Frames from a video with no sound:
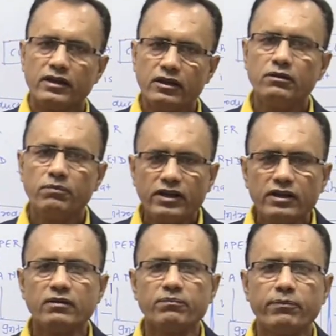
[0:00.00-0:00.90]

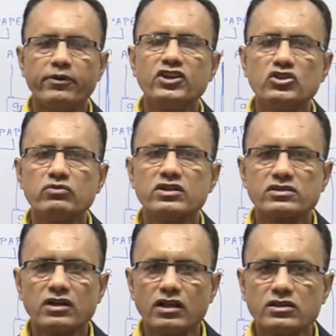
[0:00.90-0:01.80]
Even French
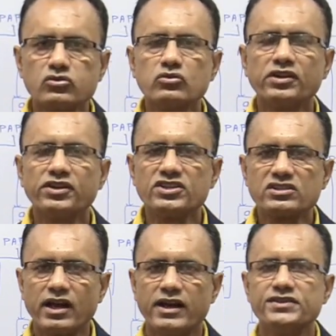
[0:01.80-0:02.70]
was also
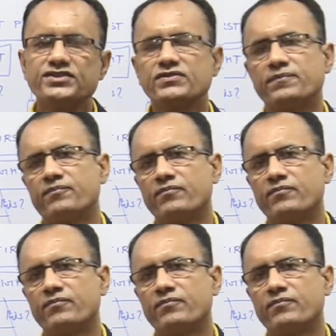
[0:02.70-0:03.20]
criticized